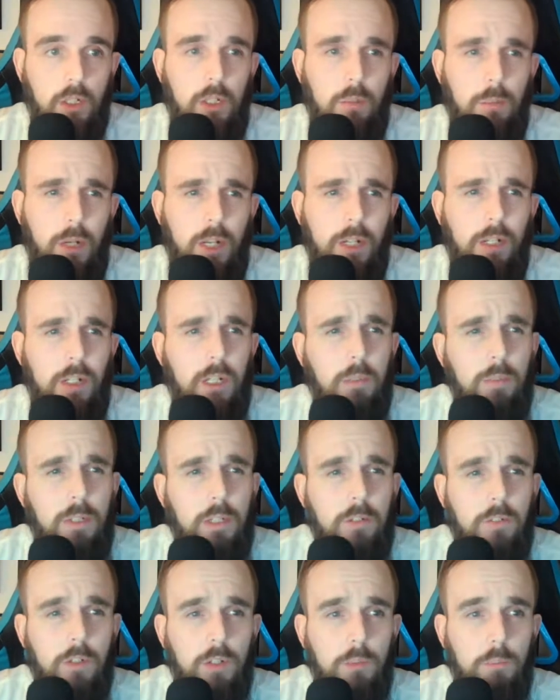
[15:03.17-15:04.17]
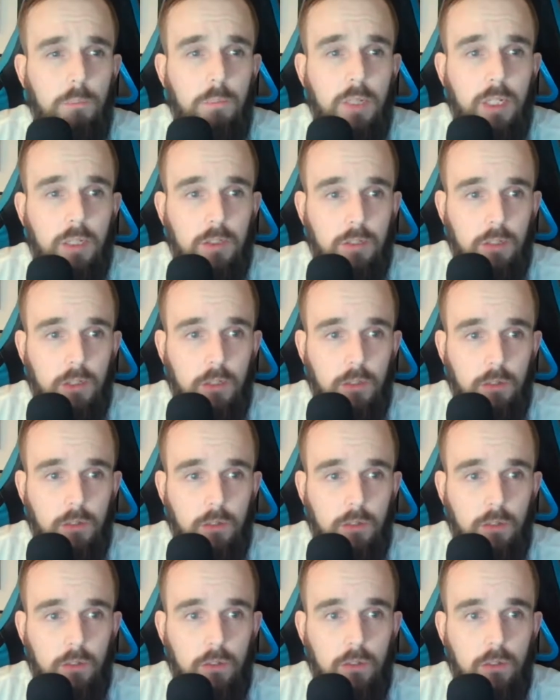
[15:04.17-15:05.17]
I ended up giving Mixon
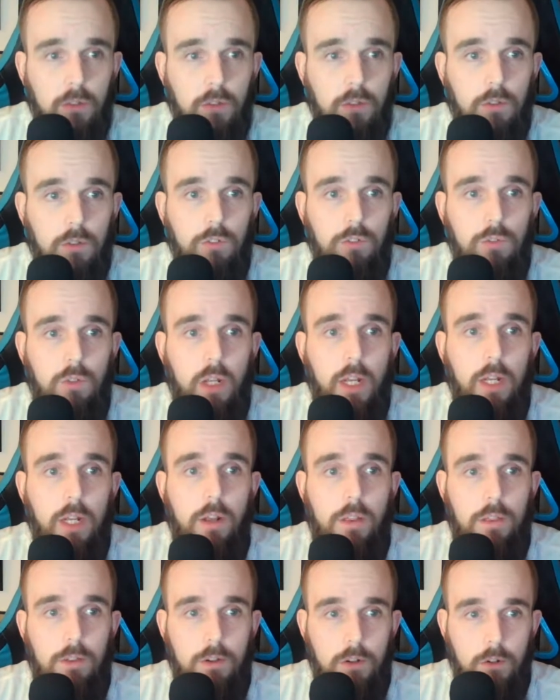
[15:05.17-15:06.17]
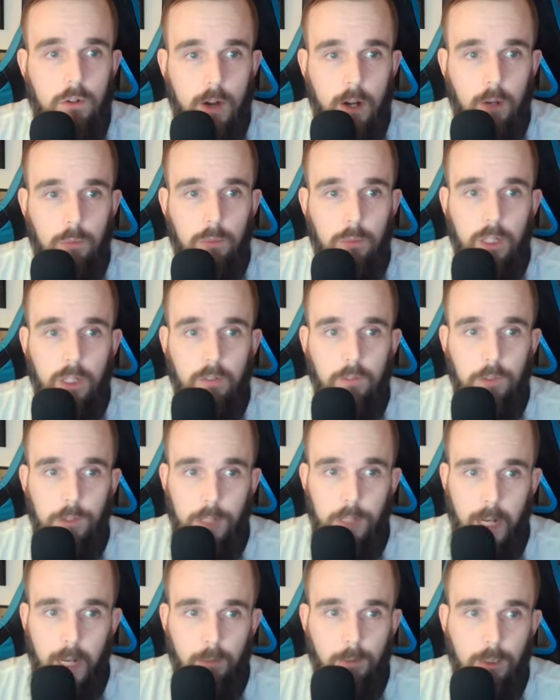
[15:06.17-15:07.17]
and a third-round pick for
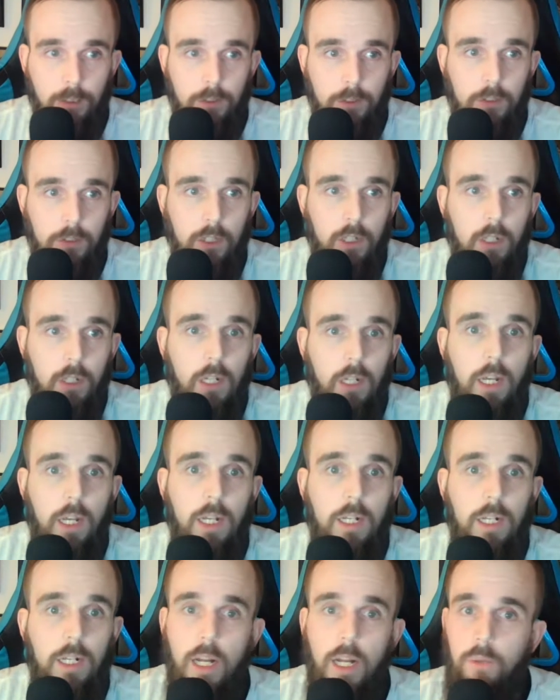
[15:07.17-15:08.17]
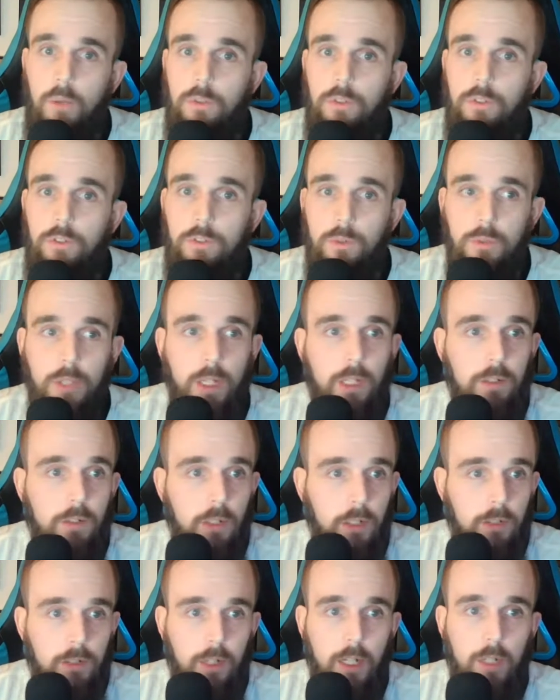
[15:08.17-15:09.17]
Dobbins, and I would do that
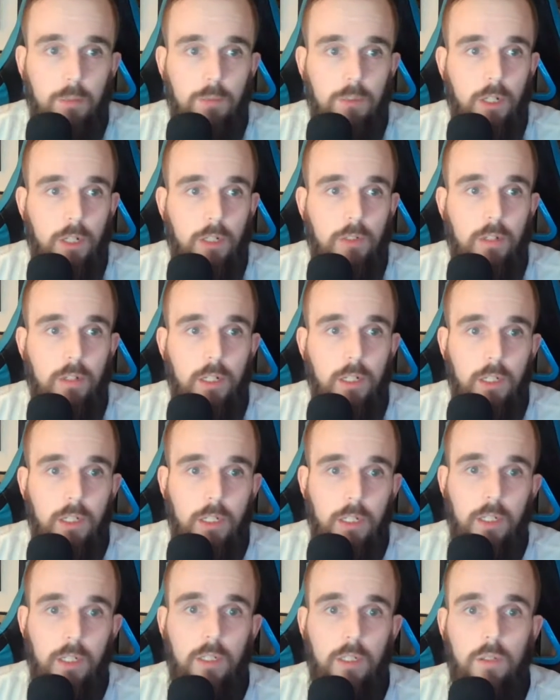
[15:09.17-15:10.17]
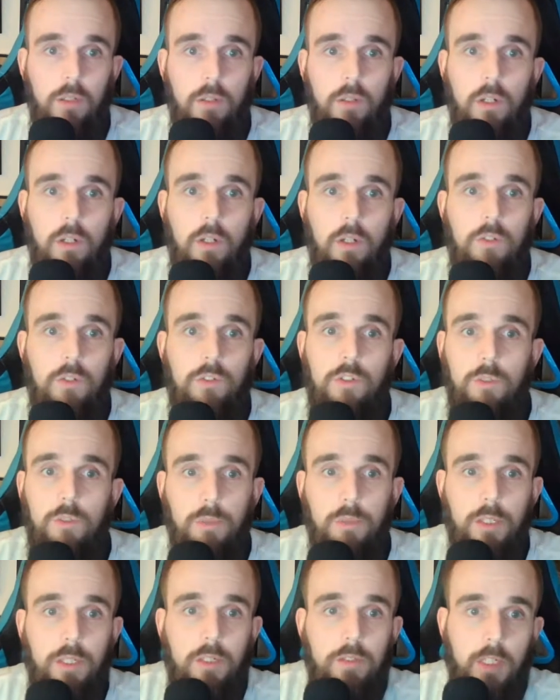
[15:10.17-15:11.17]
10 times out of 10 again,
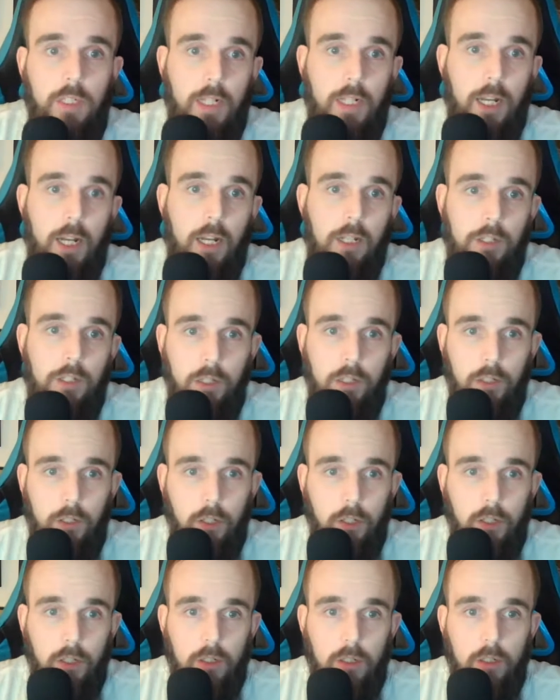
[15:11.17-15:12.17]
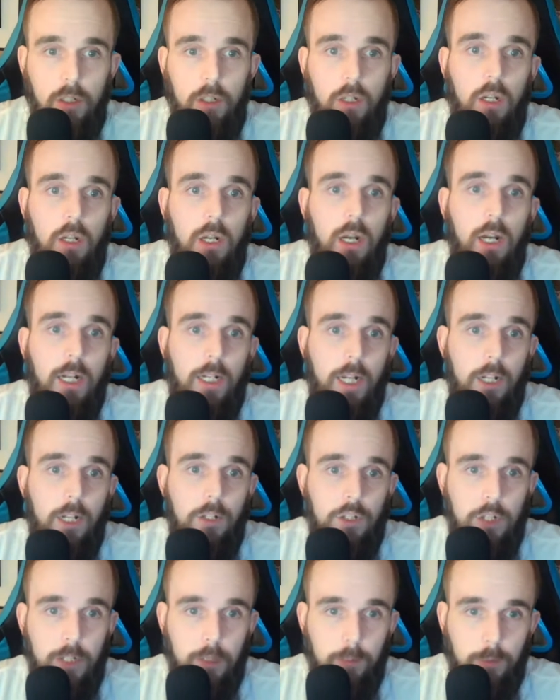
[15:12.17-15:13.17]
just because I got younger, I
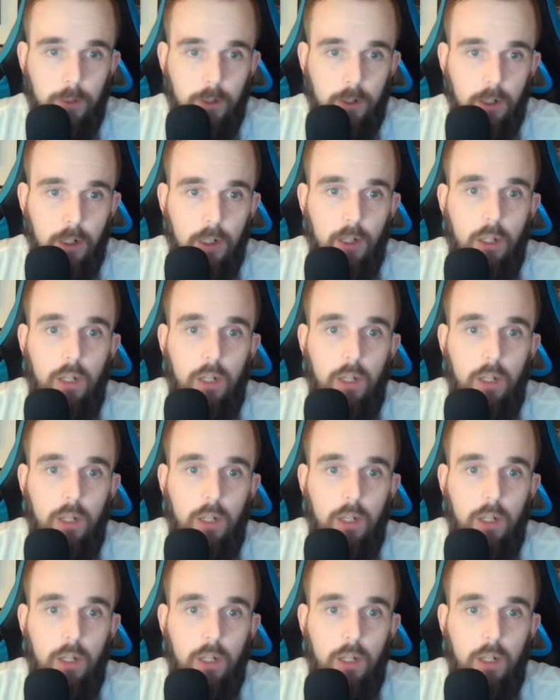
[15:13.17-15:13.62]
got cheaper,